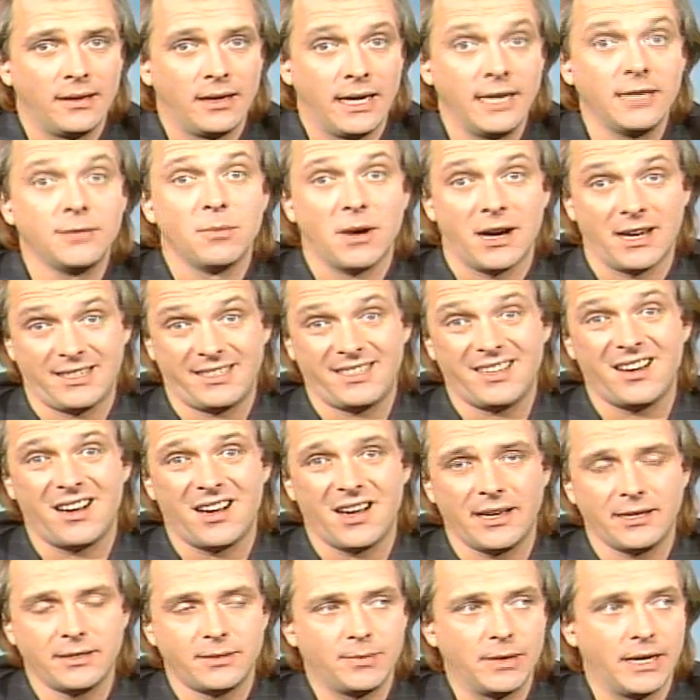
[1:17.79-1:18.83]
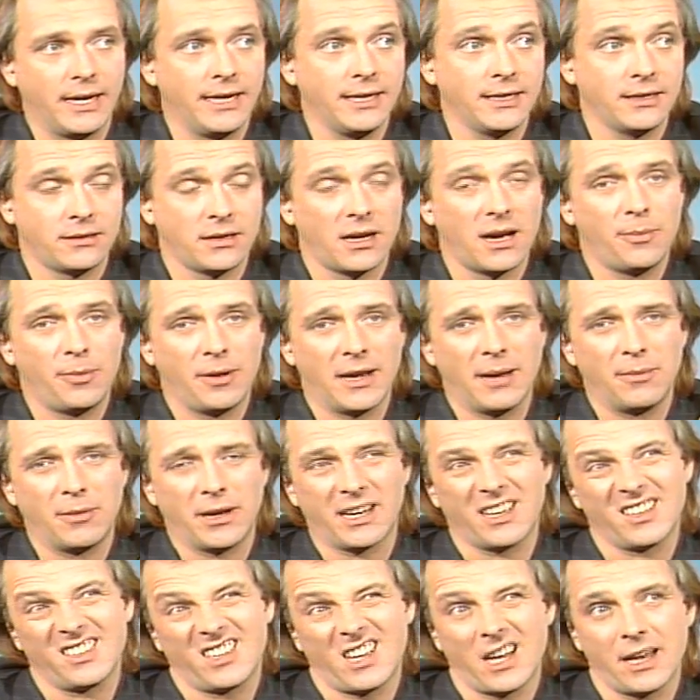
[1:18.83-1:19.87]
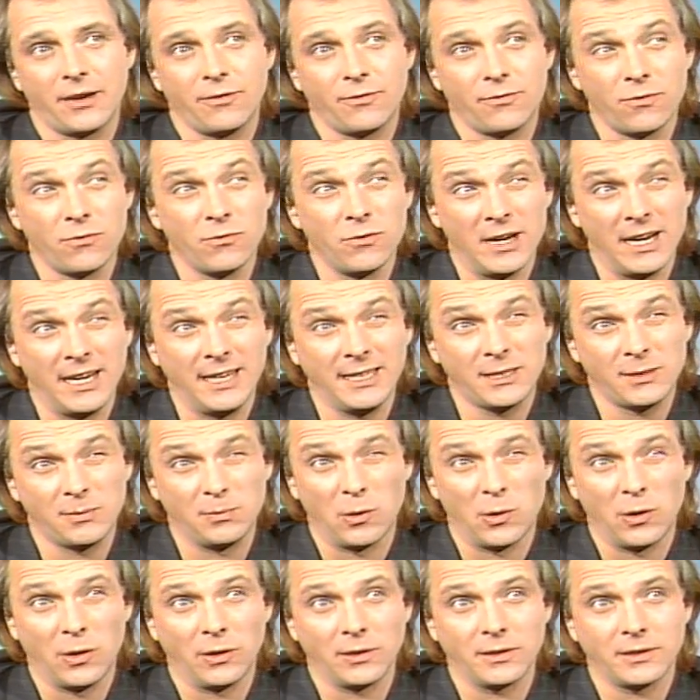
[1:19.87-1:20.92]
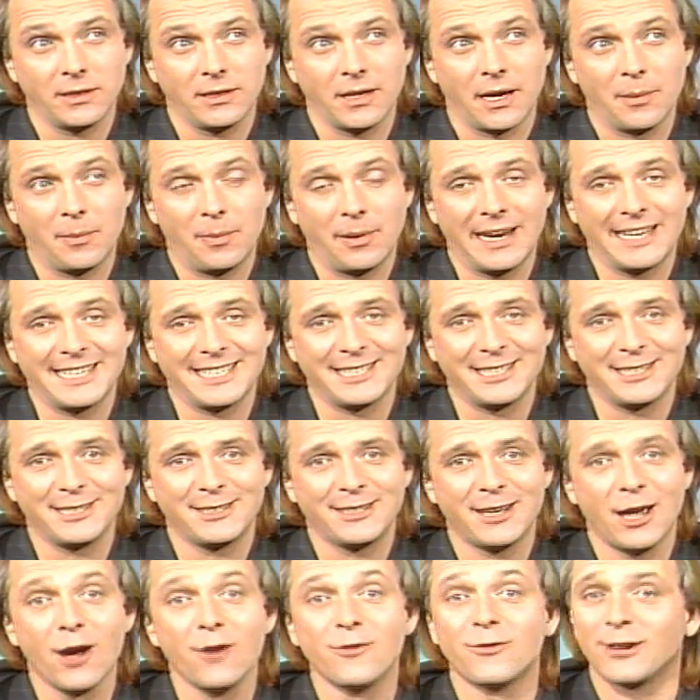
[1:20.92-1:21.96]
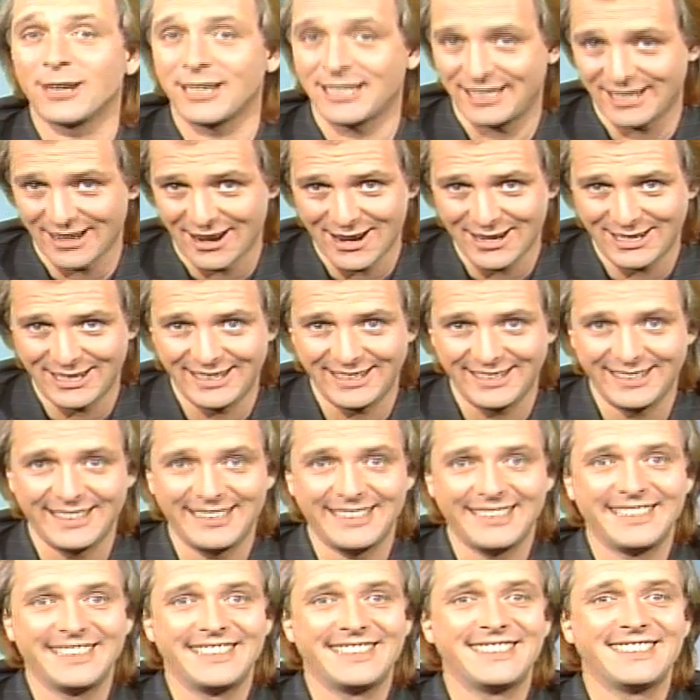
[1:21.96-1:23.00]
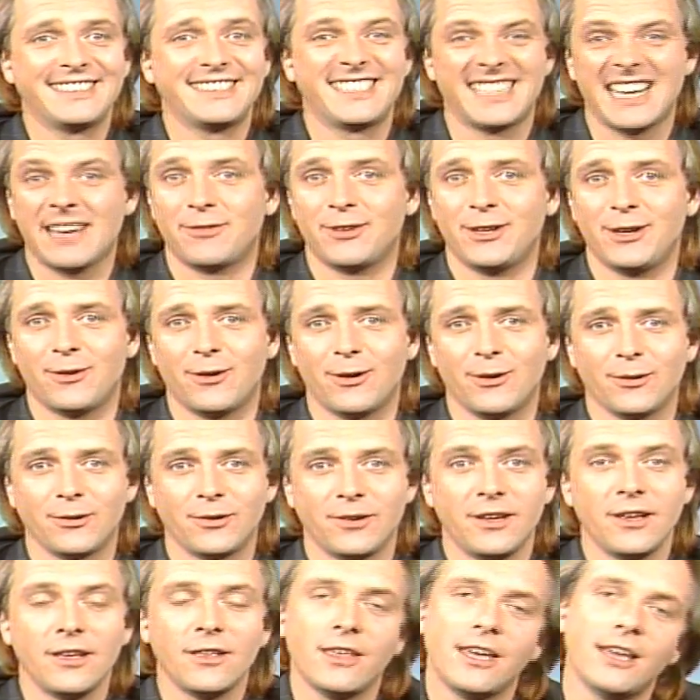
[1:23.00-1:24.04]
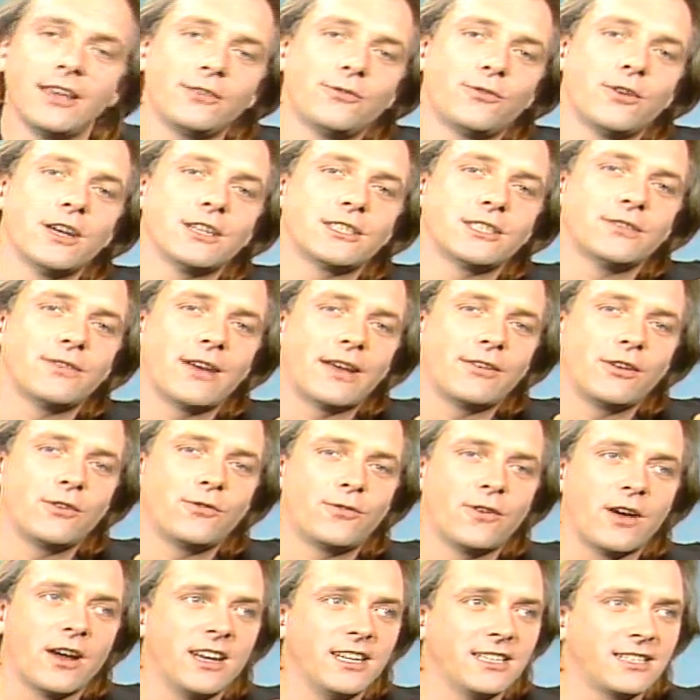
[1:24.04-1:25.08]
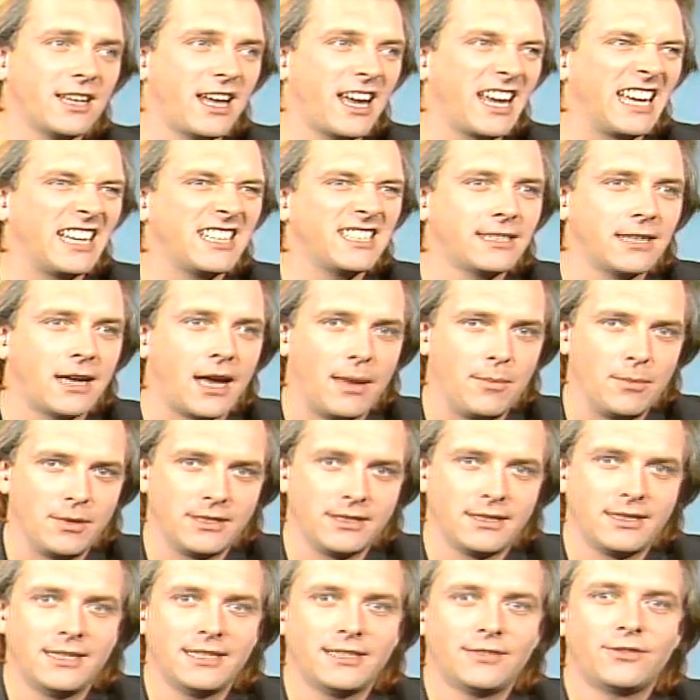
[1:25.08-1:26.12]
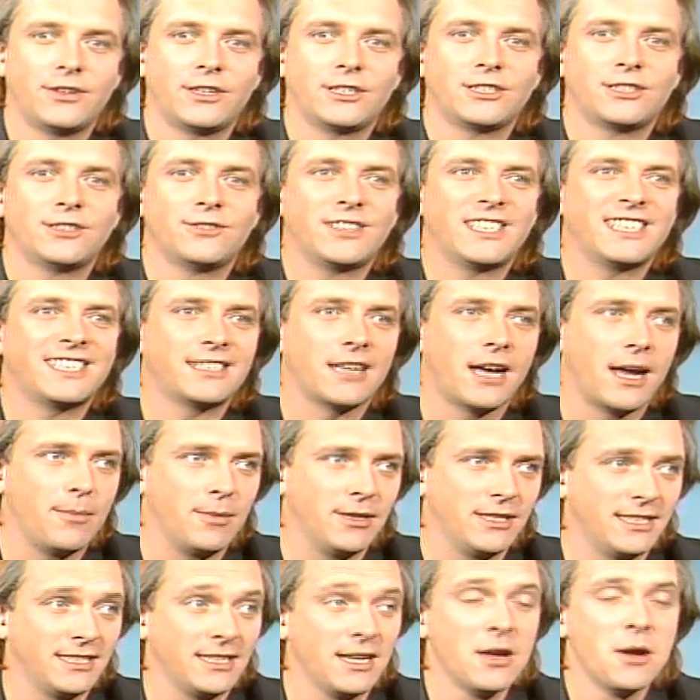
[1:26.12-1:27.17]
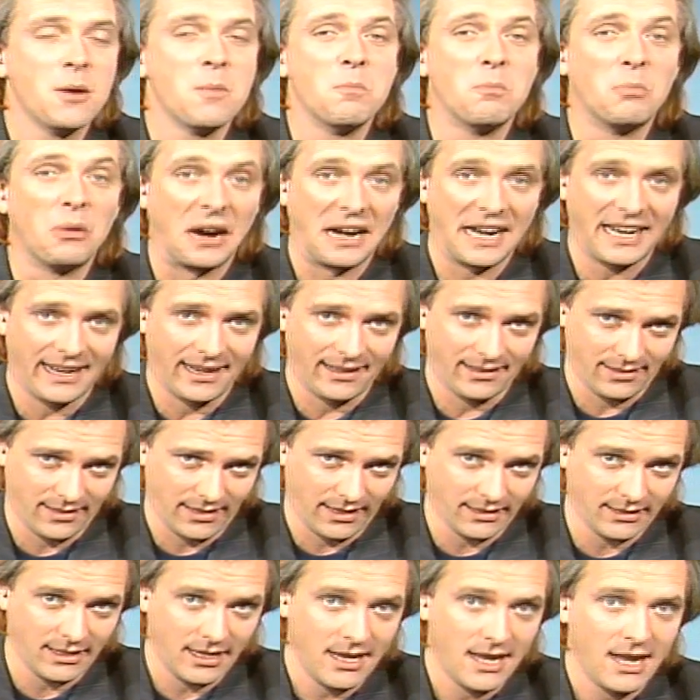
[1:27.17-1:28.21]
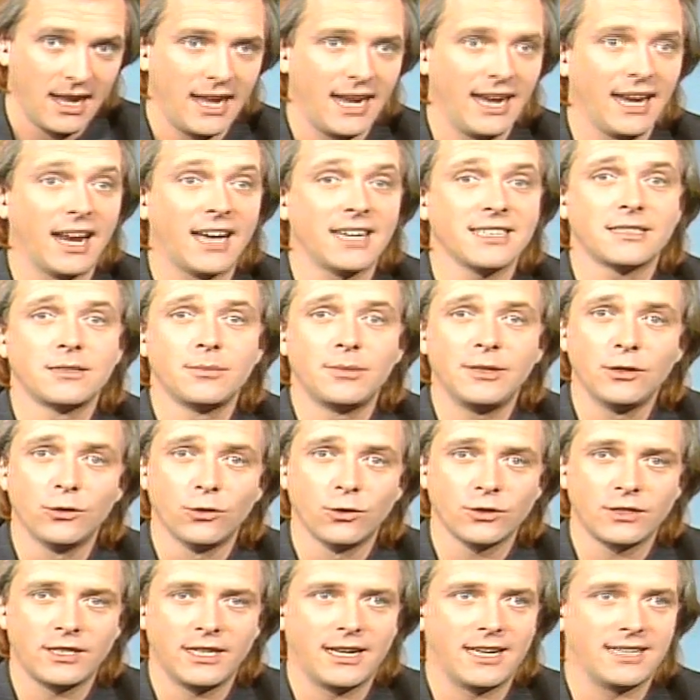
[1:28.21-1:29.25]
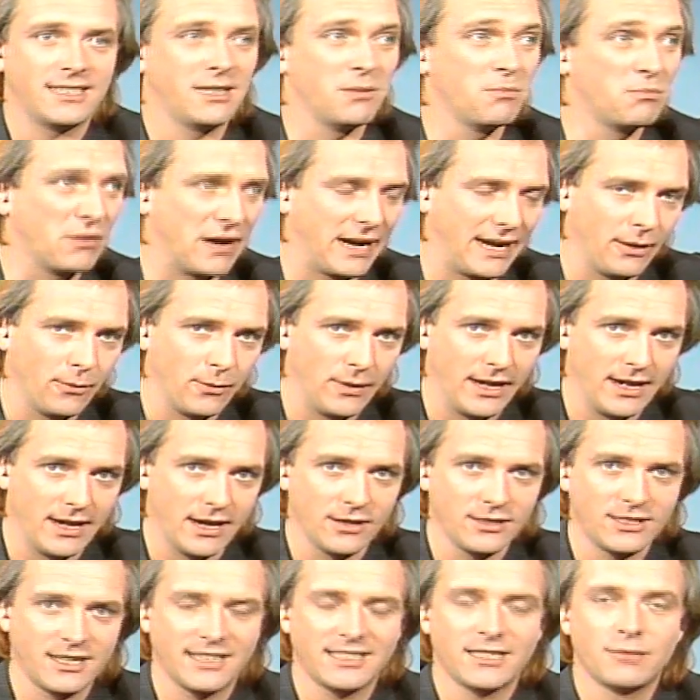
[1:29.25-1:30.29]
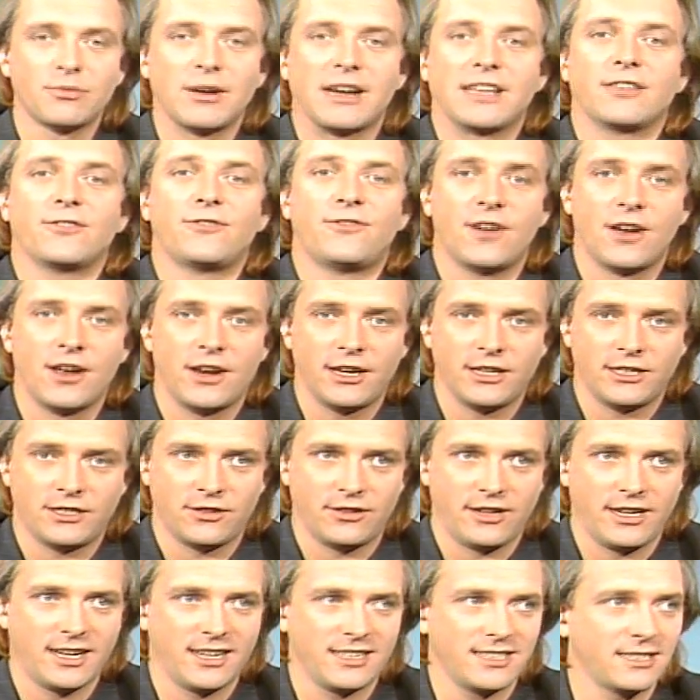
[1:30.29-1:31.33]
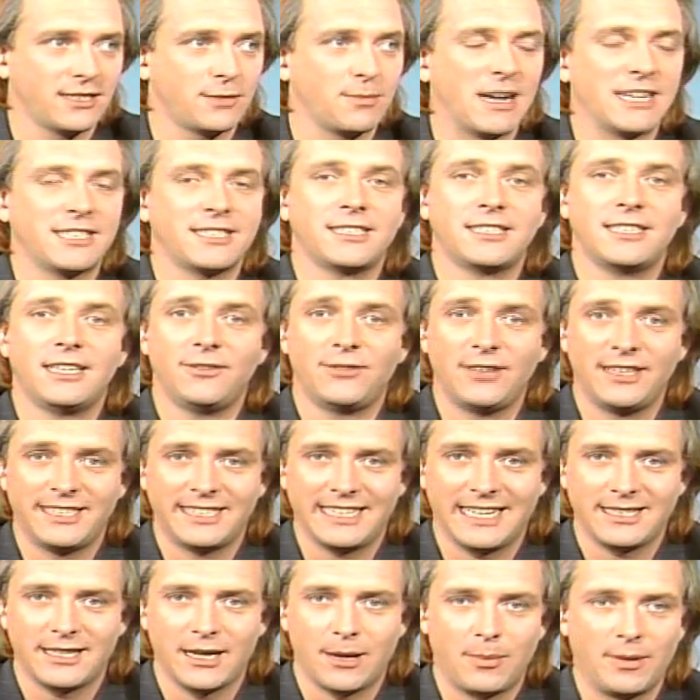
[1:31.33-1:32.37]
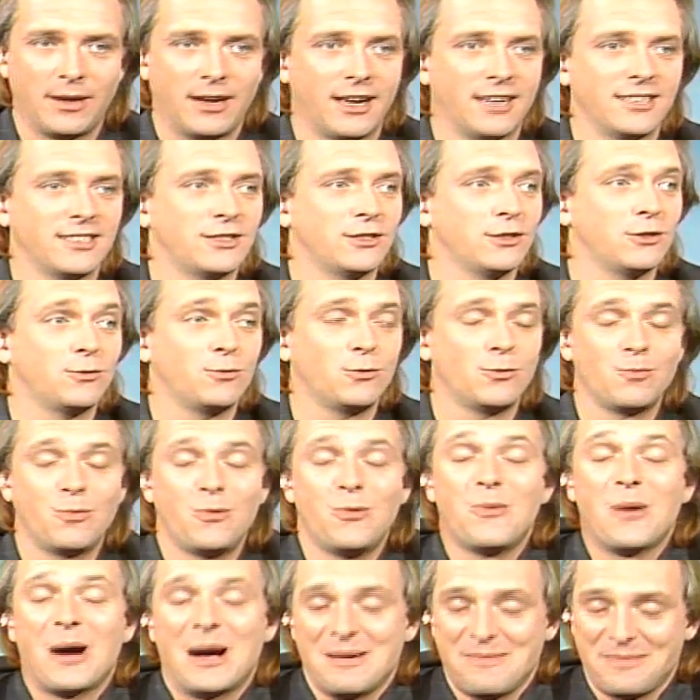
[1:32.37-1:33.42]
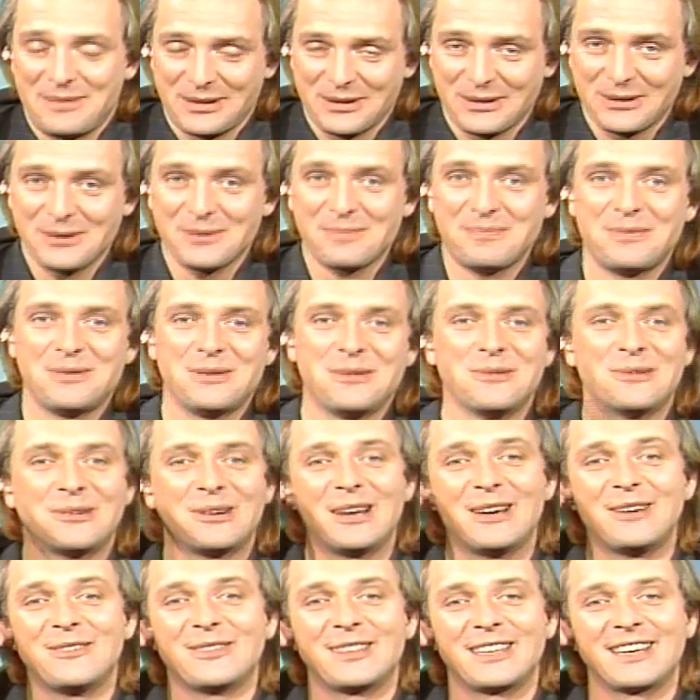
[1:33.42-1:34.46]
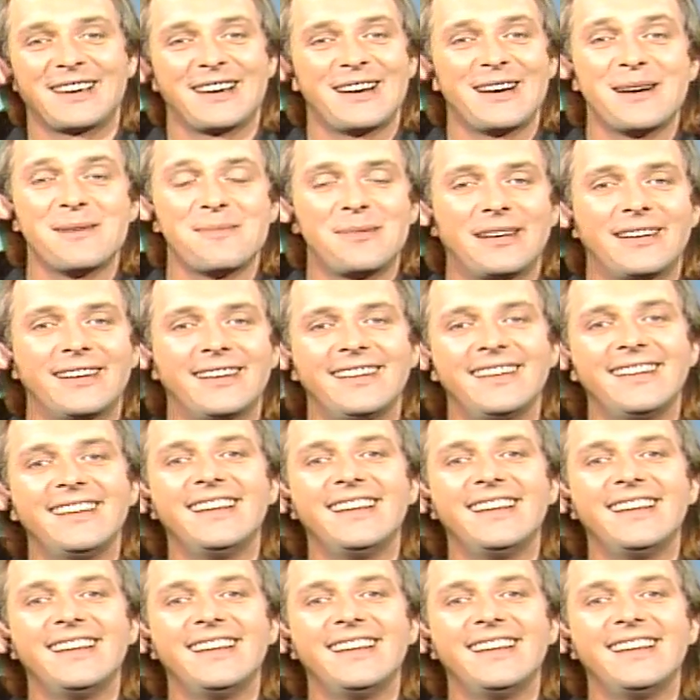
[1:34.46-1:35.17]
He's my size, but I play him like a kind of really spoilt, unpleasant, overexcited 7-year-old. His version of having fun is like excitement, and his version of excitement is breaking things. He likes to be naughty, he likes to break windows, he likes to break the furniture, he likes to smash the TV setup, he likes to wipe dog poo all over the carpet.